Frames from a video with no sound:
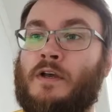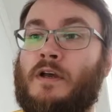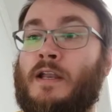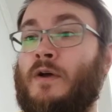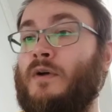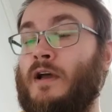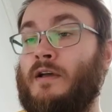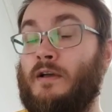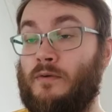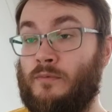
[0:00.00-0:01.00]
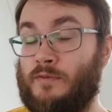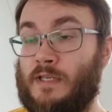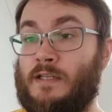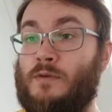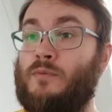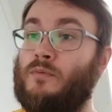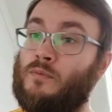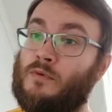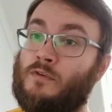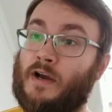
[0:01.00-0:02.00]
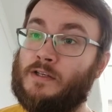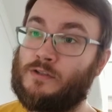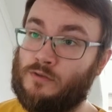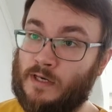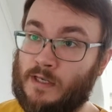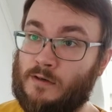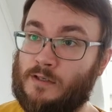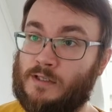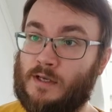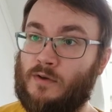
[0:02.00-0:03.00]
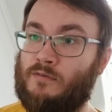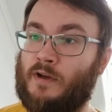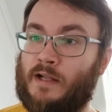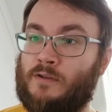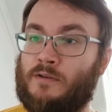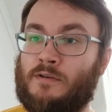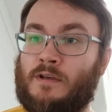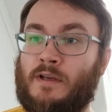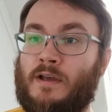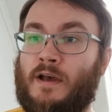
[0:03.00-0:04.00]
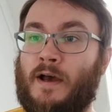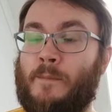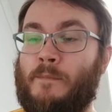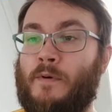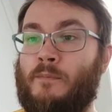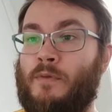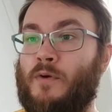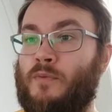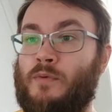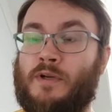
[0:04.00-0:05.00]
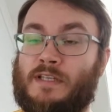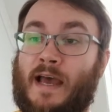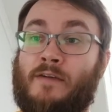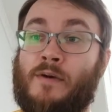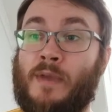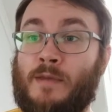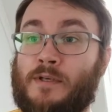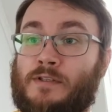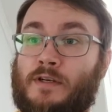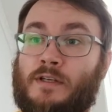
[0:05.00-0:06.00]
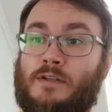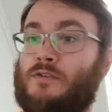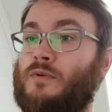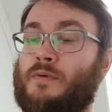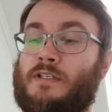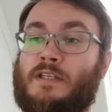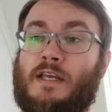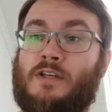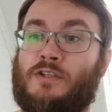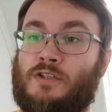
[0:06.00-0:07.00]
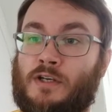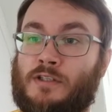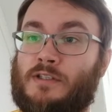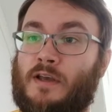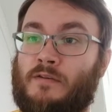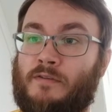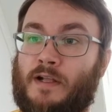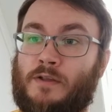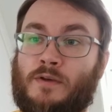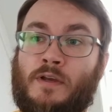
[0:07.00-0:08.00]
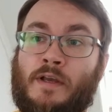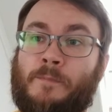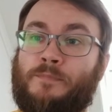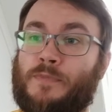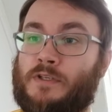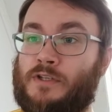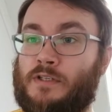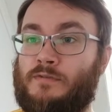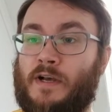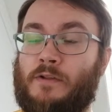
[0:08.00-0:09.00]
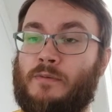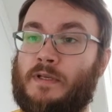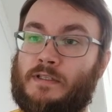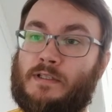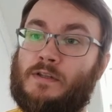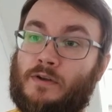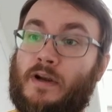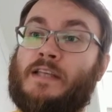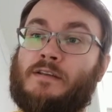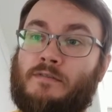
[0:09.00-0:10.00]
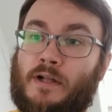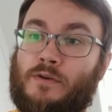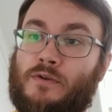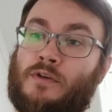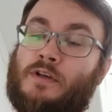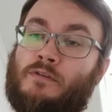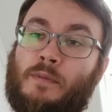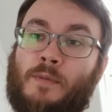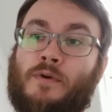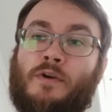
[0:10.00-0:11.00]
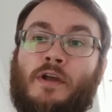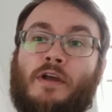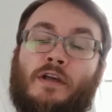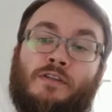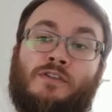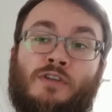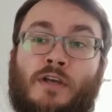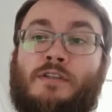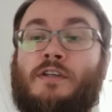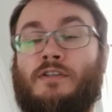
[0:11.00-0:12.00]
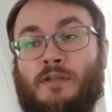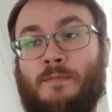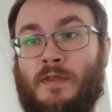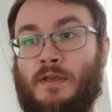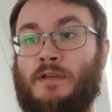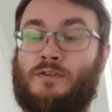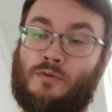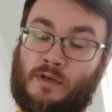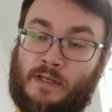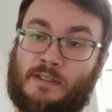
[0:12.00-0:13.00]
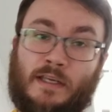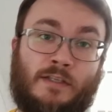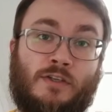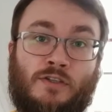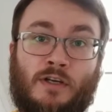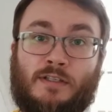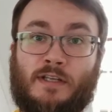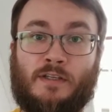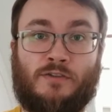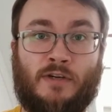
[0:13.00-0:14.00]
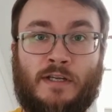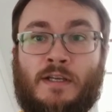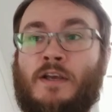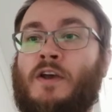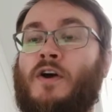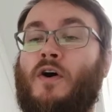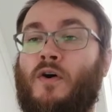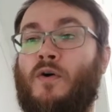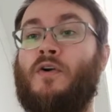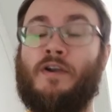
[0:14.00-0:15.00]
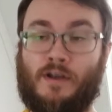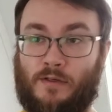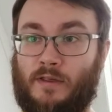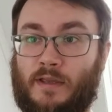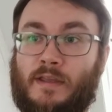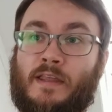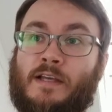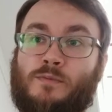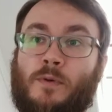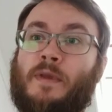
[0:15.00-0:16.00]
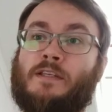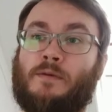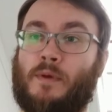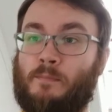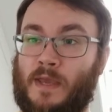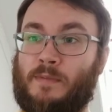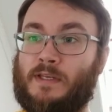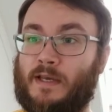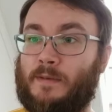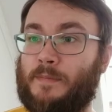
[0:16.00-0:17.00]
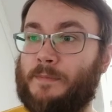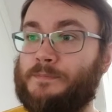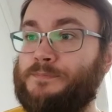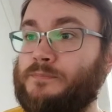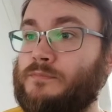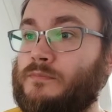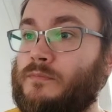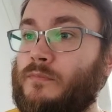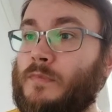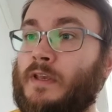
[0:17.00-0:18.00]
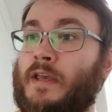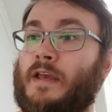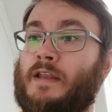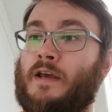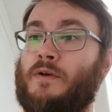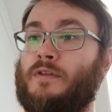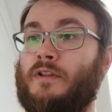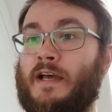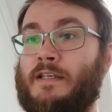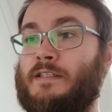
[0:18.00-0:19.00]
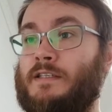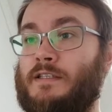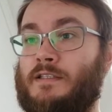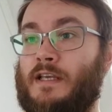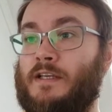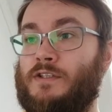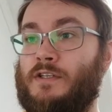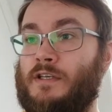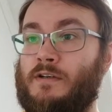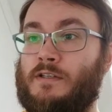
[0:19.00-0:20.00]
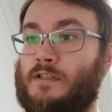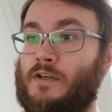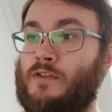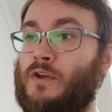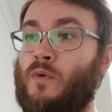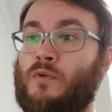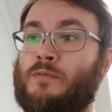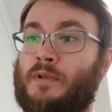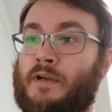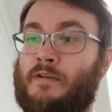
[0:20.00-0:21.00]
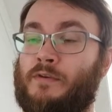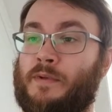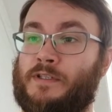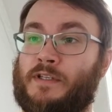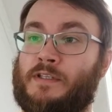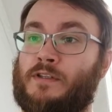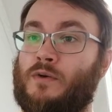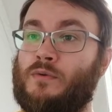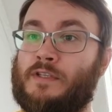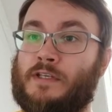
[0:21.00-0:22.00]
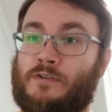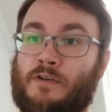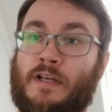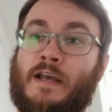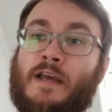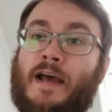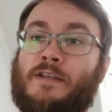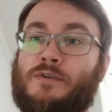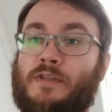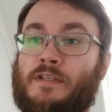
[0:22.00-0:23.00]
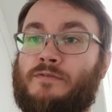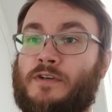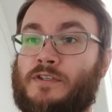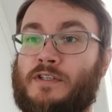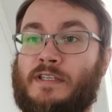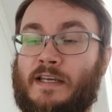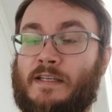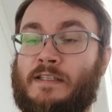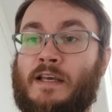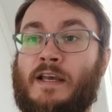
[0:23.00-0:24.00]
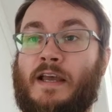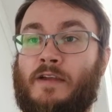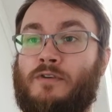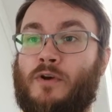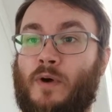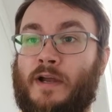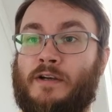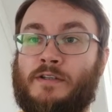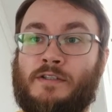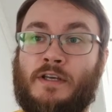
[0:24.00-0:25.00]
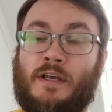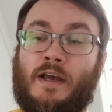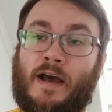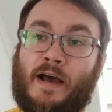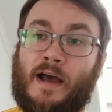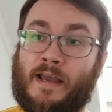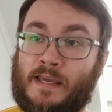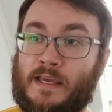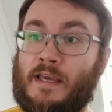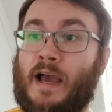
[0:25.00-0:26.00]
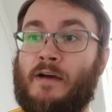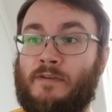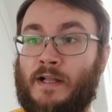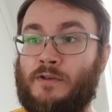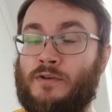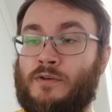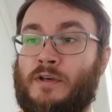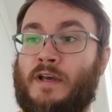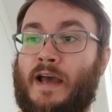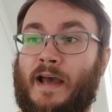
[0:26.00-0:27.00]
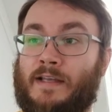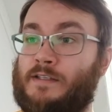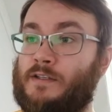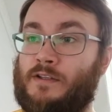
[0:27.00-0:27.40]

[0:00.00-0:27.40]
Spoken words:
Now, we've said that we've got a string here just now, value, but we want to have a maybe string, so we want to say just value. Just value means that there is a value. Remember, it's just something, so in this case, just a string, or nothing. That's what makes up a maybe type. Now, the last section here is the old player information. This is the old dictionary, and so this function dict, it requires a key, a value, and the